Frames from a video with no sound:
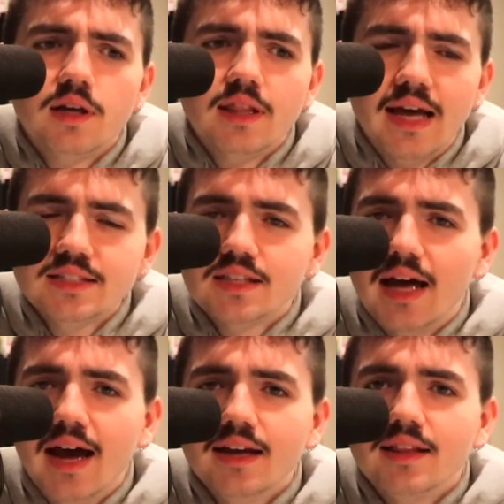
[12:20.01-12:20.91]
that's
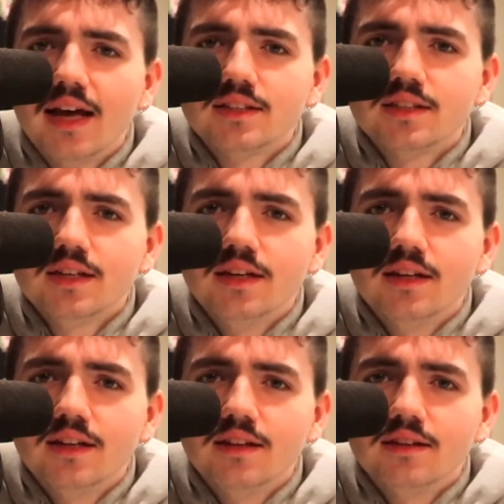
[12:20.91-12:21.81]
that, and that's it.
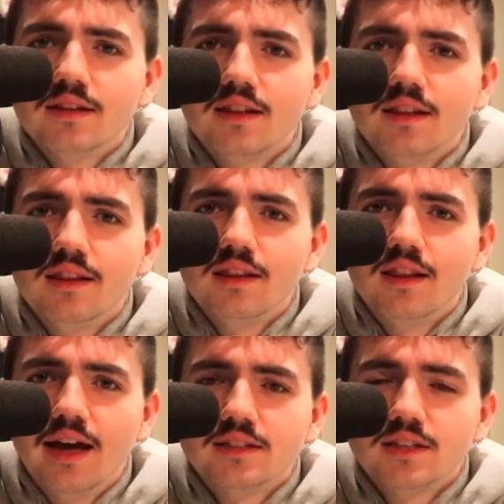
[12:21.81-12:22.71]
And
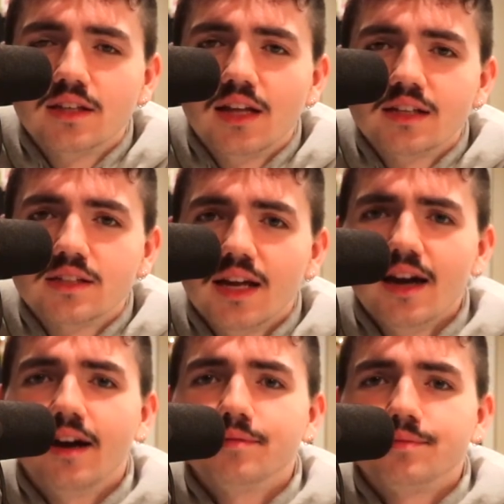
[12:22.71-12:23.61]
that's it, and that's
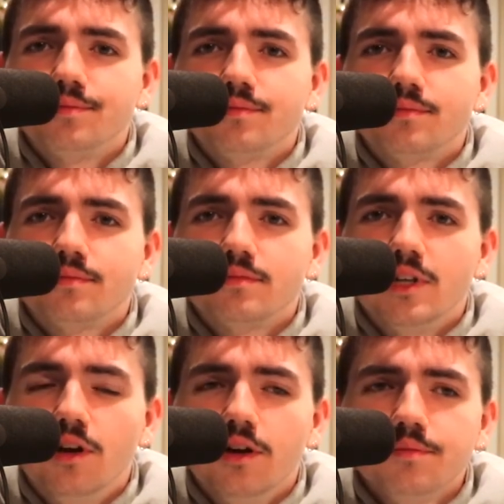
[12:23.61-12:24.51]
that.
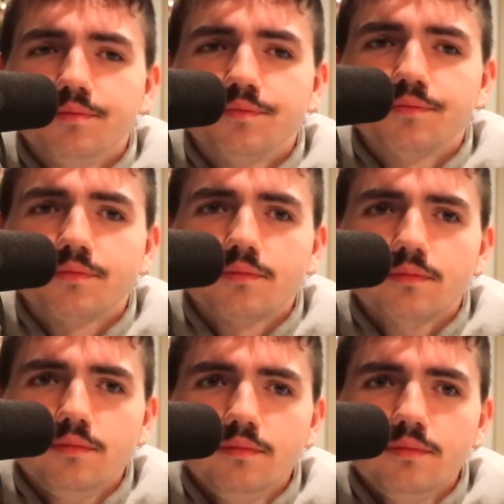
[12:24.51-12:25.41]
You know?
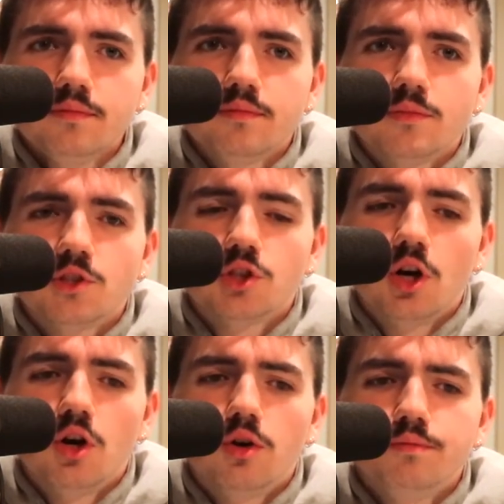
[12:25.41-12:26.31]

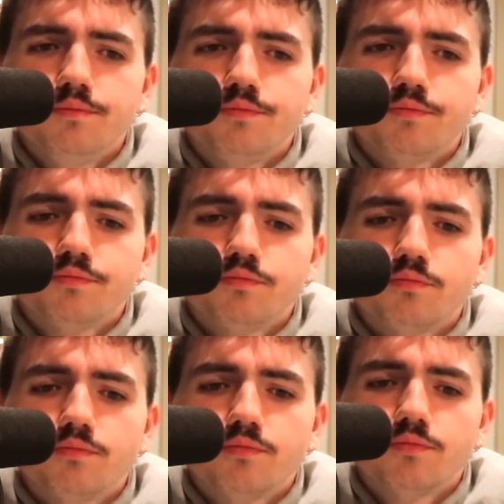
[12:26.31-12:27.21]
So
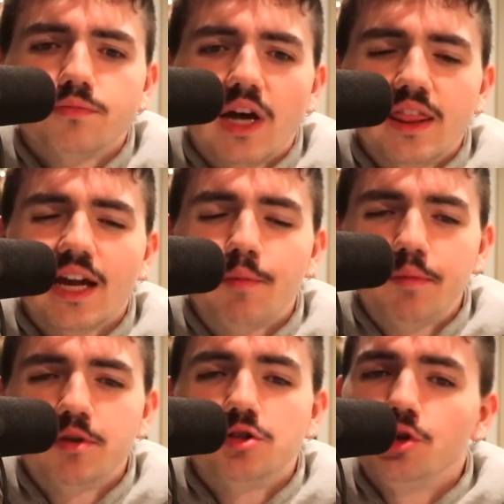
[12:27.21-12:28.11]
I think I'm
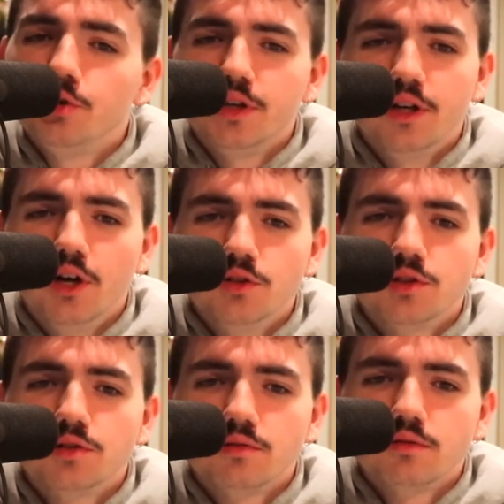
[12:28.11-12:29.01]
up to 2 you
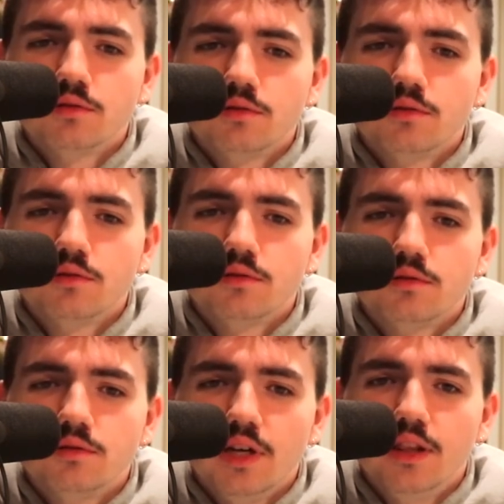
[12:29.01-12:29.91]
knows.
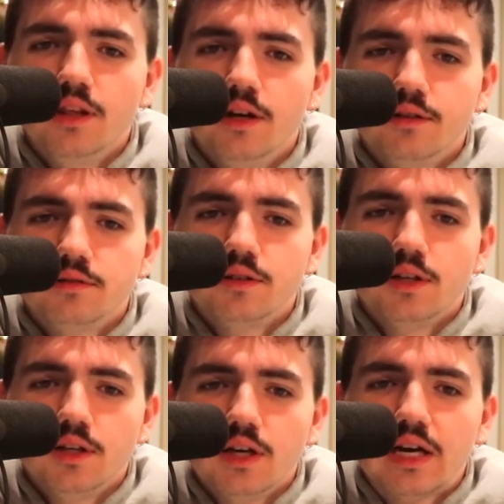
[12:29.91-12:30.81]
In the
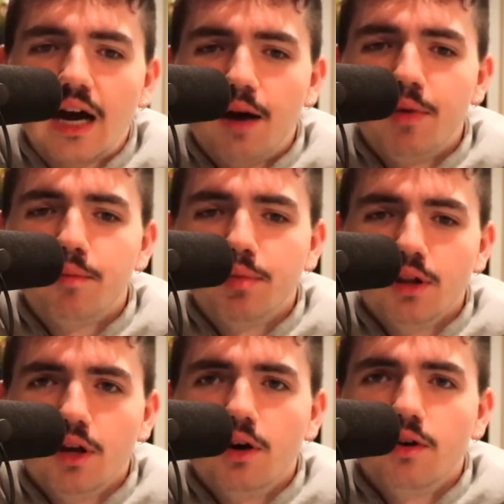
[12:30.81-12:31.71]
comment
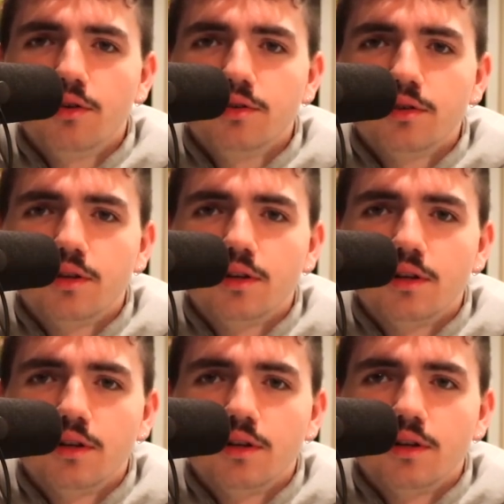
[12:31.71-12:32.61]
below
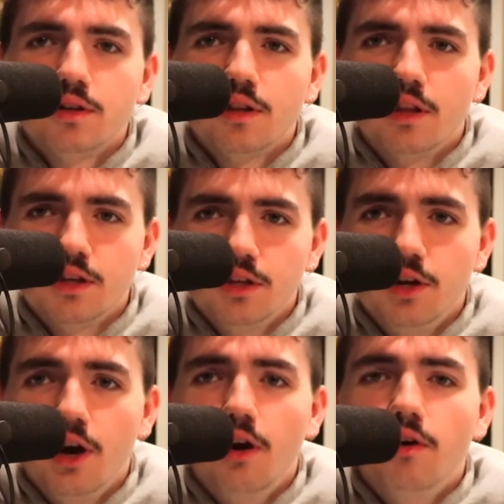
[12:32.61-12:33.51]
the you
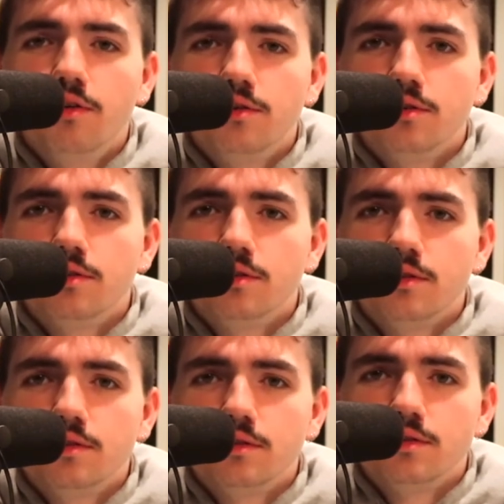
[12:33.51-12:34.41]
know
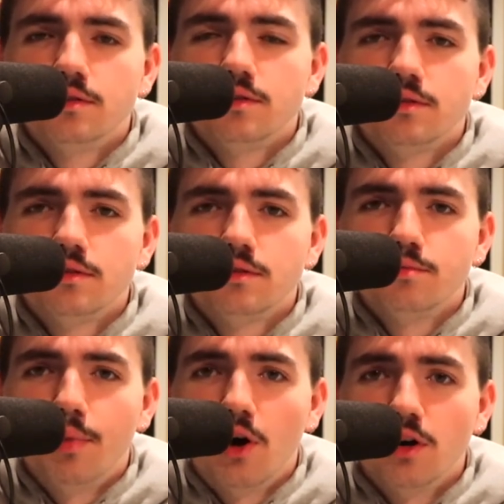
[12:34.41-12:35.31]

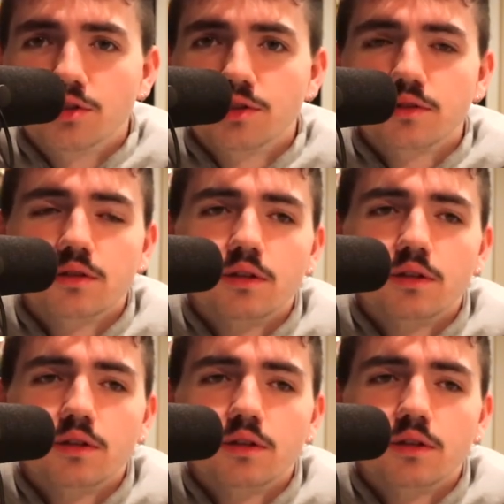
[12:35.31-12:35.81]
bars.